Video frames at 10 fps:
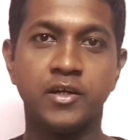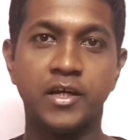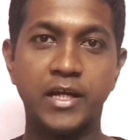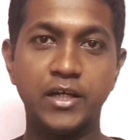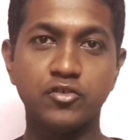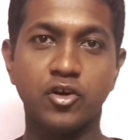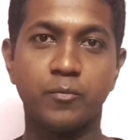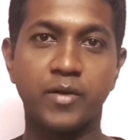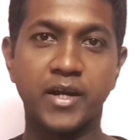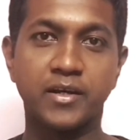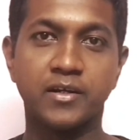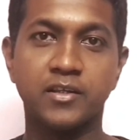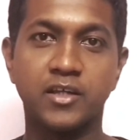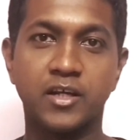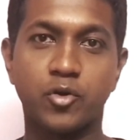it is our brain
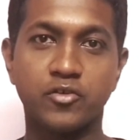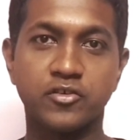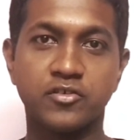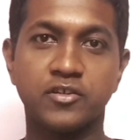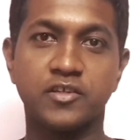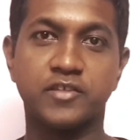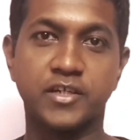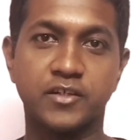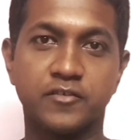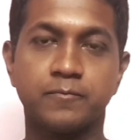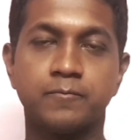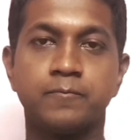that processes the signals.